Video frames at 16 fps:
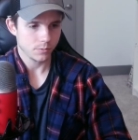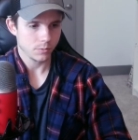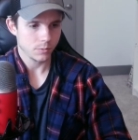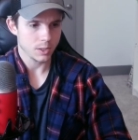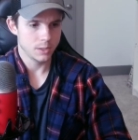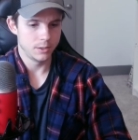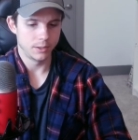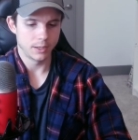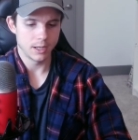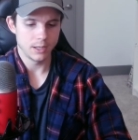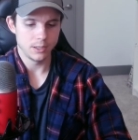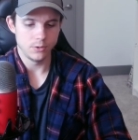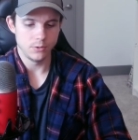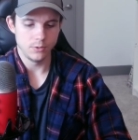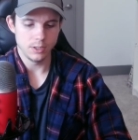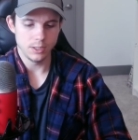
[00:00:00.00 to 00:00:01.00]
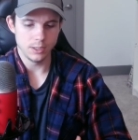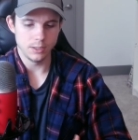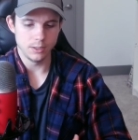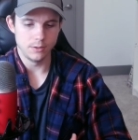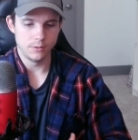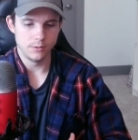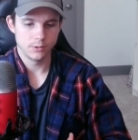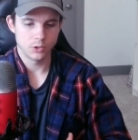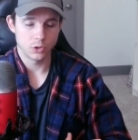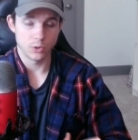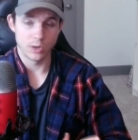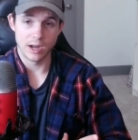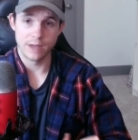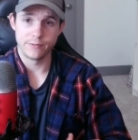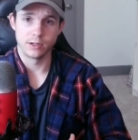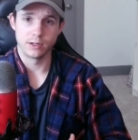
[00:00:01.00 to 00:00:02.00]
And again, you need
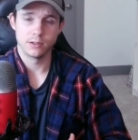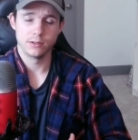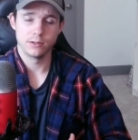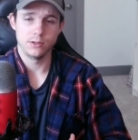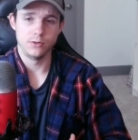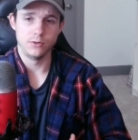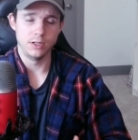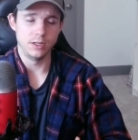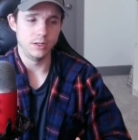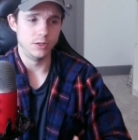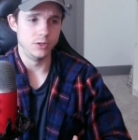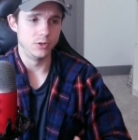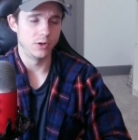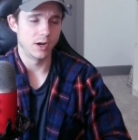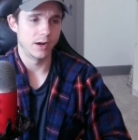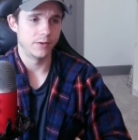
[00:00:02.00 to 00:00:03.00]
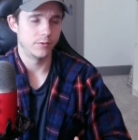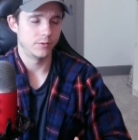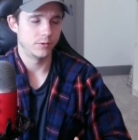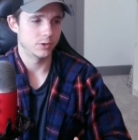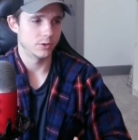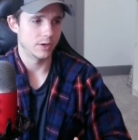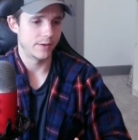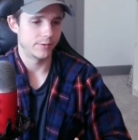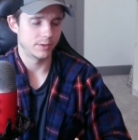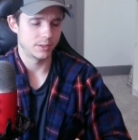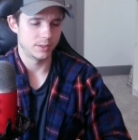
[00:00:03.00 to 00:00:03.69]
traffic. You need to drive traffic to